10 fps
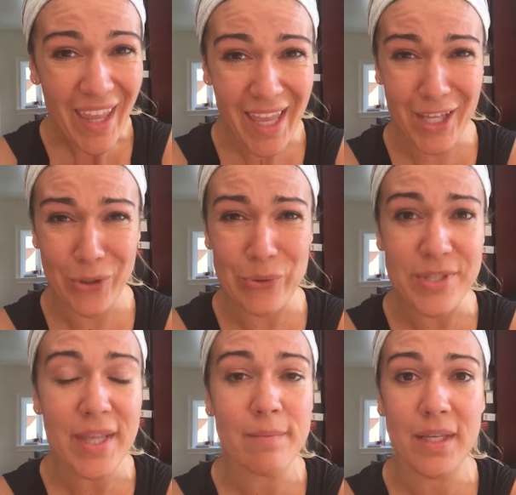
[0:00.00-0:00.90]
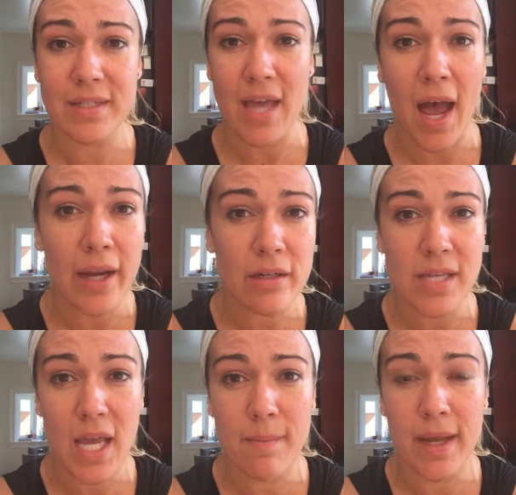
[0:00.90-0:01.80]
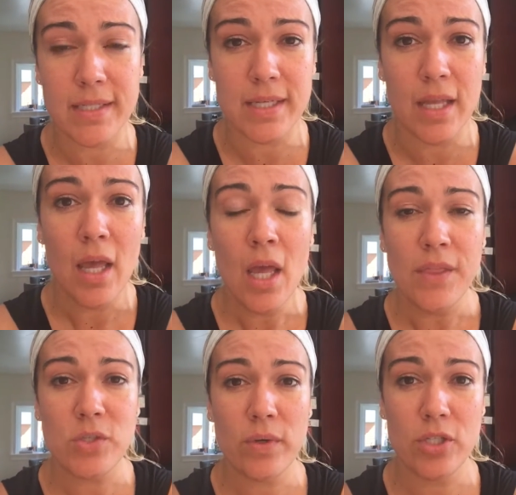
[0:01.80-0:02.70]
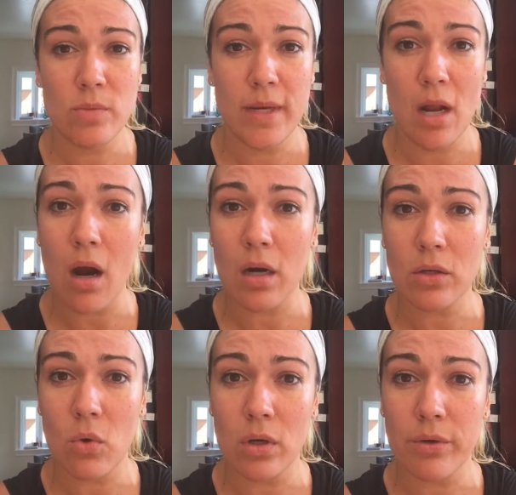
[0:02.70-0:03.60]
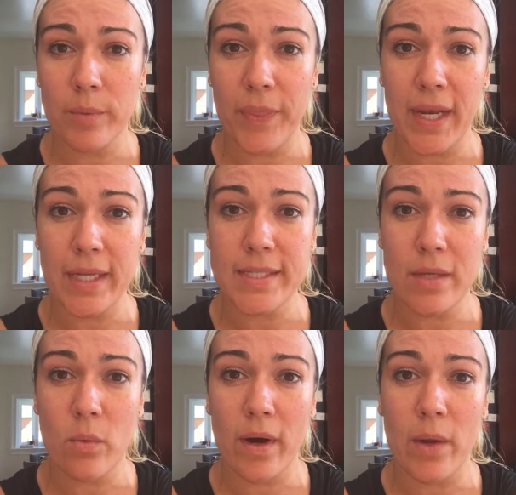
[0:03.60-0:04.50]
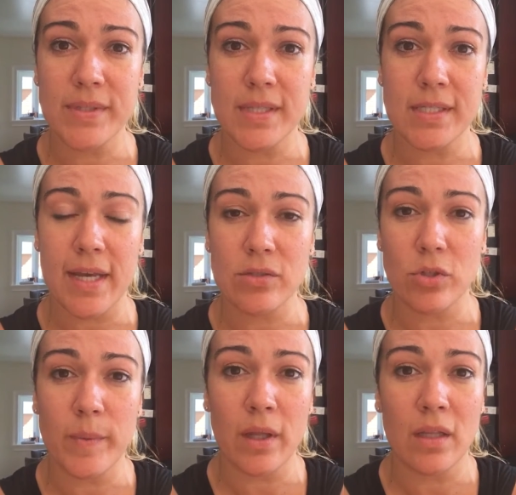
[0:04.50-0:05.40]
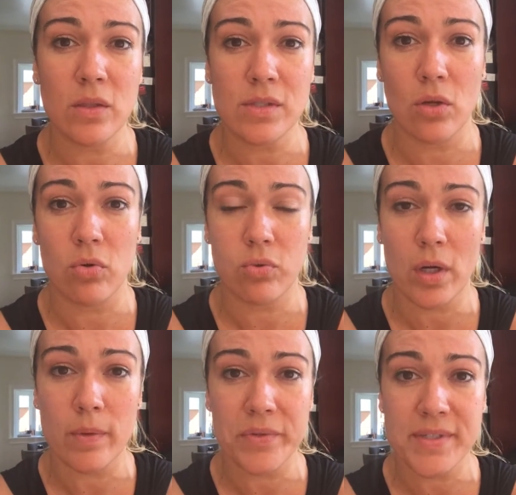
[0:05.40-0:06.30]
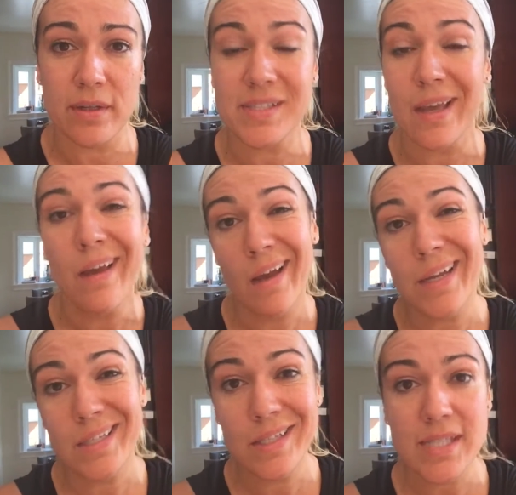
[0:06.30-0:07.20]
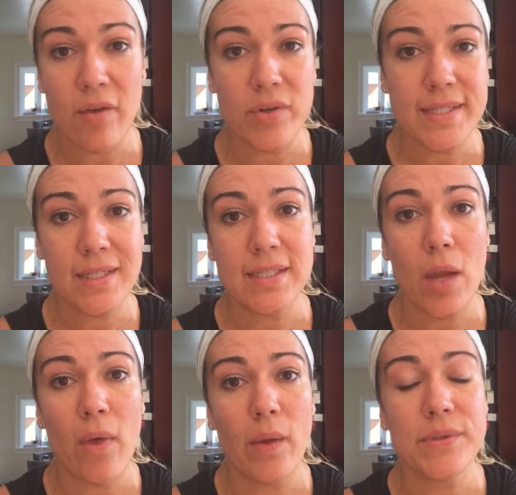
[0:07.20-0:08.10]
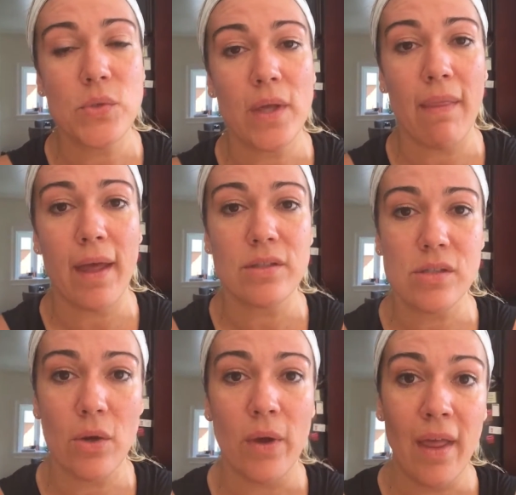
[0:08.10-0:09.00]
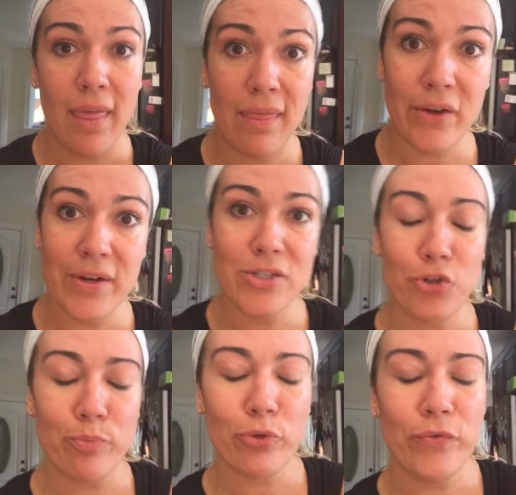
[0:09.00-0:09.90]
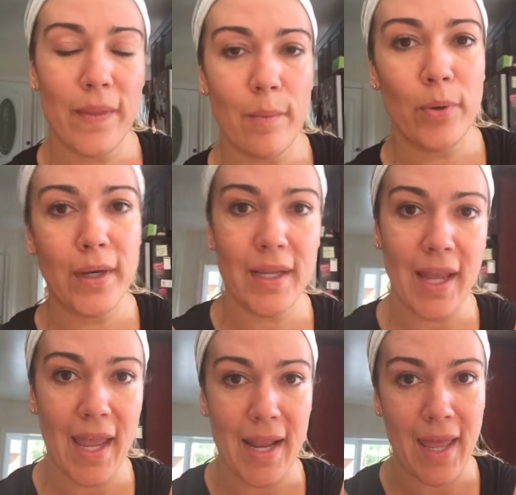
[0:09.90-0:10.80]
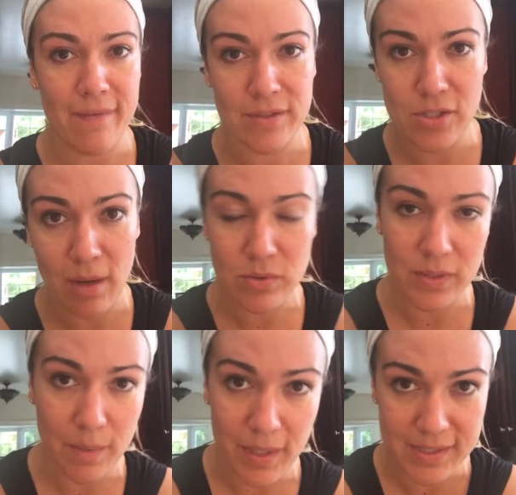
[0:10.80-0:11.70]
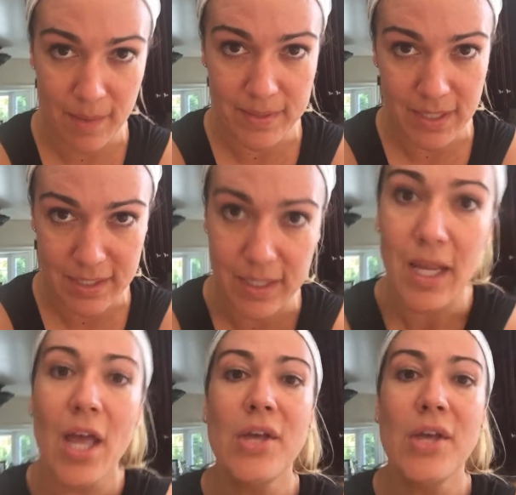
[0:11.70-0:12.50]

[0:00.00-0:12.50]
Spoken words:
I used them the entire time I did the 22-minute hardcore group that I did where I was in the test group and got those incredible results. I did these every single day while I was doing that. So there is your proof in the pudding, and I haven't stopped doing them because I'm addicted.